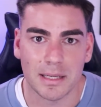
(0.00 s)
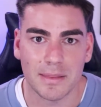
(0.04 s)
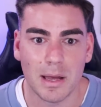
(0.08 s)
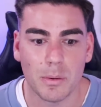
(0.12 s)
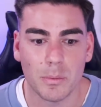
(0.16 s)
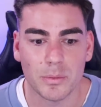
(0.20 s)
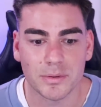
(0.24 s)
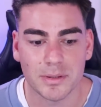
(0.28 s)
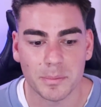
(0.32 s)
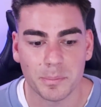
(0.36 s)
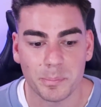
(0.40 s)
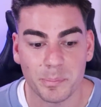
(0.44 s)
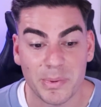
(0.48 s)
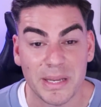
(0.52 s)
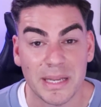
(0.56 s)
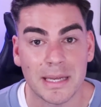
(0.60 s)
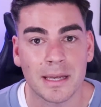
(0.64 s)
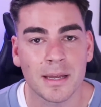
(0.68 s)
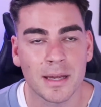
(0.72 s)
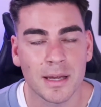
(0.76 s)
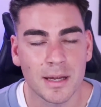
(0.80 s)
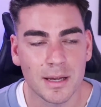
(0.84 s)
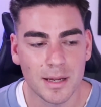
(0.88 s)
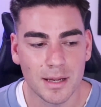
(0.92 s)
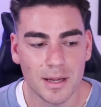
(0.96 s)
That was a
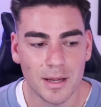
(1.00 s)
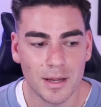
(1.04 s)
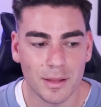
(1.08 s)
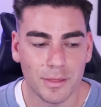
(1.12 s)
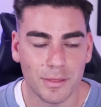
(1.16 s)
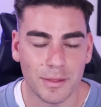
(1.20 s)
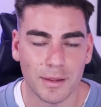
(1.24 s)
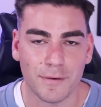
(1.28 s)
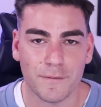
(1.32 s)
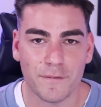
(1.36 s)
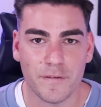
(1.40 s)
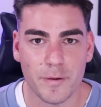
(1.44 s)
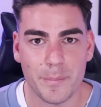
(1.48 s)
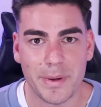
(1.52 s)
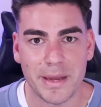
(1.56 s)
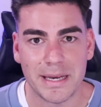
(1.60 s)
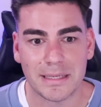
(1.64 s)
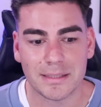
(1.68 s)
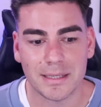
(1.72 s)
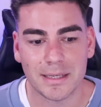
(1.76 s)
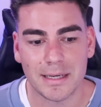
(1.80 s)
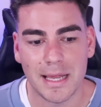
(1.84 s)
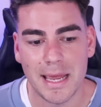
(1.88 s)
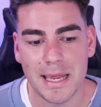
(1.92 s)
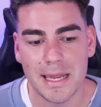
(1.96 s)
big thing for me
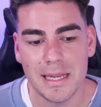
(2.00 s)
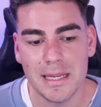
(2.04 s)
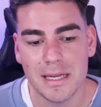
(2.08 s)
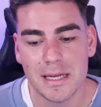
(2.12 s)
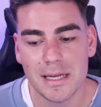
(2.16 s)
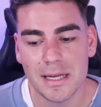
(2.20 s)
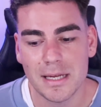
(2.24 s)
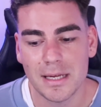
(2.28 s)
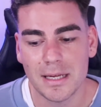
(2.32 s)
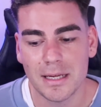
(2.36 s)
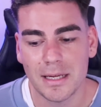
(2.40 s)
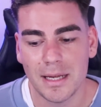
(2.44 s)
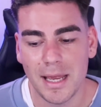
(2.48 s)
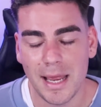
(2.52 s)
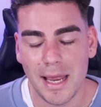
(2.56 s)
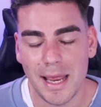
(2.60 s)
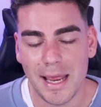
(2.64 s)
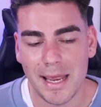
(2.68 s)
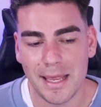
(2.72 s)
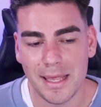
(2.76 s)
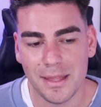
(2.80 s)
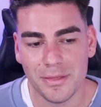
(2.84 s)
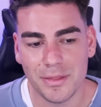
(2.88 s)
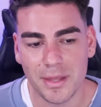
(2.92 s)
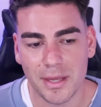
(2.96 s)
today.
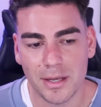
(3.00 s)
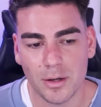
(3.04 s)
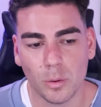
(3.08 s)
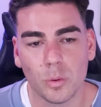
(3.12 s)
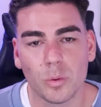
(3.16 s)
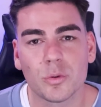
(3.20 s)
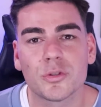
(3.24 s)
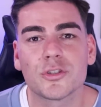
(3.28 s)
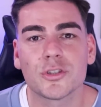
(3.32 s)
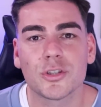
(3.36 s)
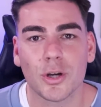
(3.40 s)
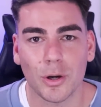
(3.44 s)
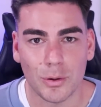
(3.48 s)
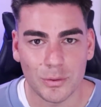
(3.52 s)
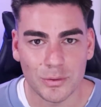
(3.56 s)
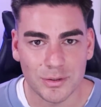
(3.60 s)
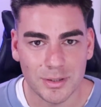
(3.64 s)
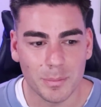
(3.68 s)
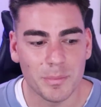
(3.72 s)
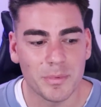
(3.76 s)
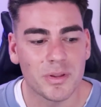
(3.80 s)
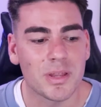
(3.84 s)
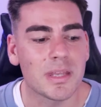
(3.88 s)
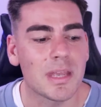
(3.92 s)
And then also some of